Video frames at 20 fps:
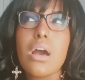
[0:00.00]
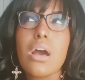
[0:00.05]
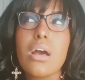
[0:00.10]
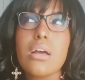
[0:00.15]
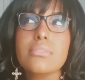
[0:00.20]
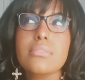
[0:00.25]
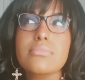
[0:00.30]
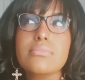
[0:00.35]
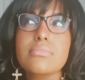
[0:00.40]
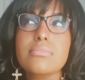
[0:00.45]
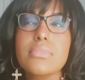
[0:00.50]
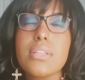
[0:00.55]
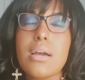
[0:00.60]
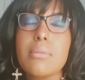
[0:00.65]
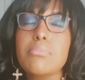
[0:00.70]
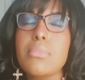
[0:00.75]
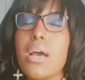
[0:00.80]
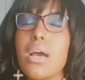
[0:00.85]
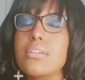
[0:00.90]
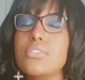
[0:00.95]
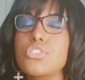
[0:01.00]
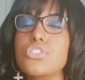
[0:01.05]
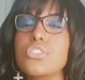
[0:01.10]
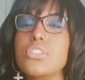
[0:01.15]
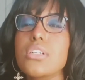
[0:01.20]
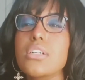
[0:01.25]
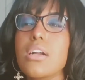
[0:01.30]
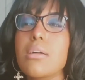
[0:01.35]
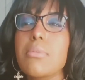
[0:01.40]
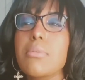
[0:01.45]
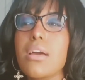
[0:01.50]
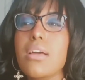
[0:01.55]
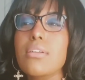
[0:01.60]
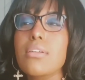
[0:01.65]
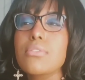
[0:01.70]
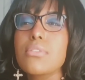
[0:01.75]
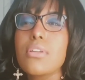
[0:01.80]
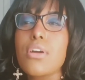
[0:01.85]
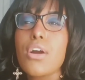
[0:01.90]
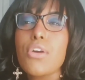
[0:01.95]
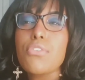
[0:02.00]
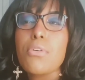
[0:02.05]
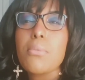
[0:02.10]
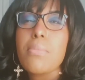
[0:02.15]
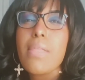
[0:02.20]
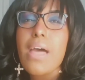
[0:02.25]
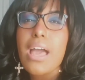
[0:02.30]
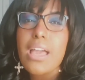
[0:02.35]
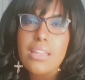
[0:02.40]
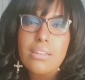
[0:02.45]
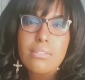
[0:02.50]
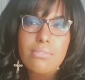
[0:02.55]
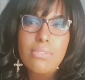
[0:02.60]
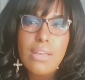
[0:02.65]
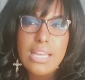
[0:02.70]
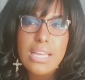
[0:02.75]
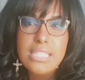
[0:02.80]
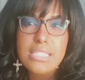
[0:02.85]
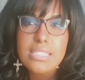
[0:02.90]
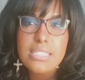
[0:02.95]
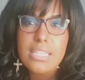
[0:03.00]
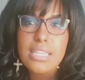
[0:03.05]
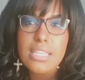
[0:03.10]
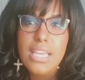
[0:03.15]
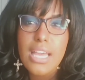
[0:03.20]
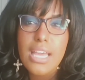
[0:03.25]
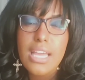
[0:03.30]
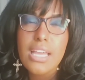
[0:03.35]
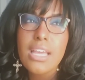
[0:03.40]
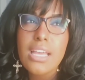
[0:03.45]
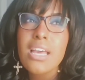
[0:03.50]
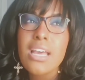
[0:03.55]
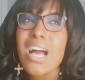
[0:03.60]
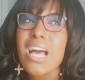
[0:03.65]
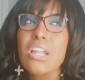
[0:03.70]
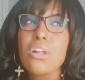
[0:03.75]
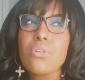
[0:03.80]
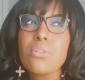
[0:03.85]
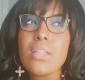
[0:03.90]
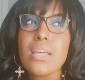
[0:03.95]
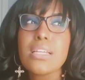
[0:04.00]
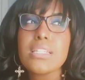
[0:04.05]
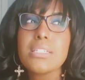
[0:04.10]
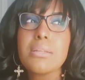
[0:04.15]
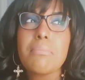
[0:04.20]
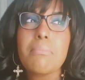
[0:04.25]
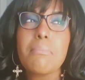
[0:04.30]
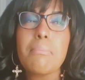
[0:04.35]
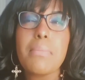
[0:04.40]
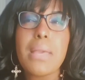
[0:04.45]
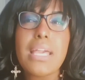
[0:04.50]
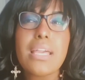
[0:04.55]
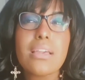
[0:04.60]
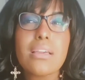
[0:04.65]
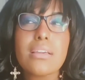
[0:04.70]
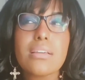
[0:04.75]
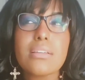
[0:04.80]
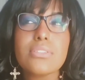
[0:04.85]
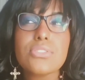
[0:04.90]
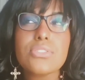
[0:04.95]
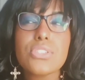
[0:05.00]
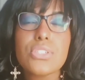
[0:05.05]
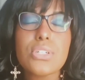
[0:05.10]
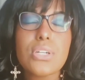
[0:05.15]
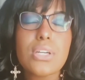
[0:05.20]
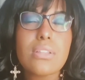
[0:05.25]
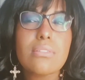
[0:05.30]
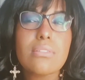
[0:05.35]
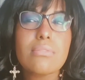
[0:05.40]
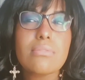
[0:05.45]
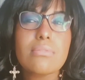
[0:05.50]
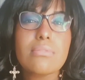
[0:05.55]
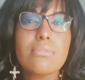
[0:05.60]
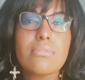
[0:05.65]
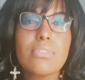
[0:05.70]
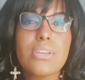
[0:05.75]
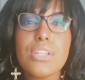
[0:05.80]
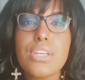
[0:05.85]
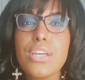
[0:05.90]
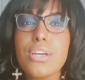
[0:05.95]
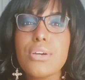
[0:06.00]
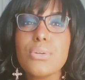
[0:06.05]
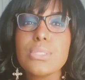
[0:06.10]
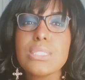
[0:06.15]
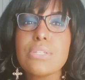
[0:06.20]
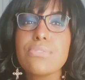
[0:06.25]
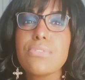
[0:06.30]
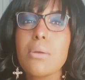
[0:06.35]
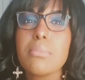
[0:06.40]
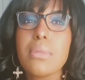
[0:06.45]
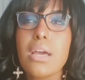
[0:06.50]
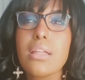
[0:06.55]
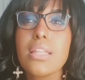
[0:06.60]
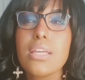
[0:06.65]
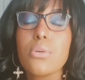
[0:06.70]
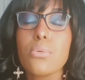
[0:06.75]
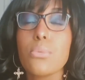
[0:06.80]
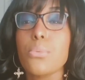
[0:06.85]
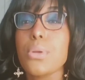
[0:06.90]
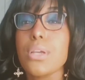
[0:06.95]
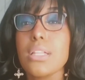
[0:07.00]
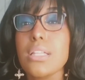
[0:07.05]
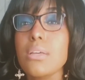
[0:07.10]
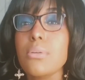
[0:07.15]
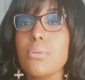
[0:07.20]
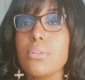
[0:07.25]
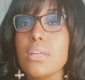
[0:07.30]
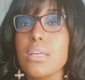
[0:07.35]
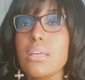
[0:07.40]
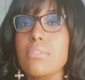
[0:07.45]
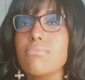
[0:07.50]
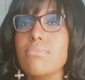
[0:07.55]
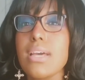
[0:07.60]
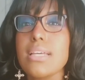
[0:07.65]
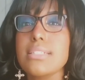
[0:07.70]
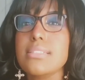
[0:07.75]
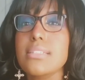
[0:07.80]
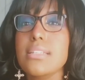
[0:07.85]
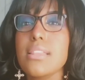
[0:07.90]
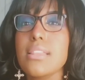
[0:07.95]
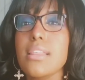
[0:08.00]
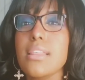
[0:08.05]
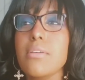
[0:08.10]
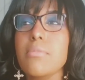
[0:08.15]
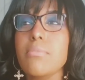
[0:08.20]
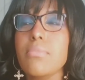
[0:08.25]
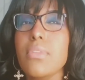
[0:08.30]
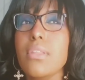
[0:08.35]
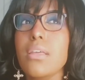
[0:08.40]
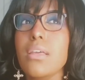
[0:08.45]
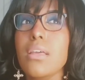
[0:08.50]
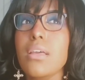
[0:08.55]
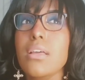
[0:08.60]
not sure. I don't know if I'm that invested yet. I don't like to make certain videos if I'm not like really, really invested in them.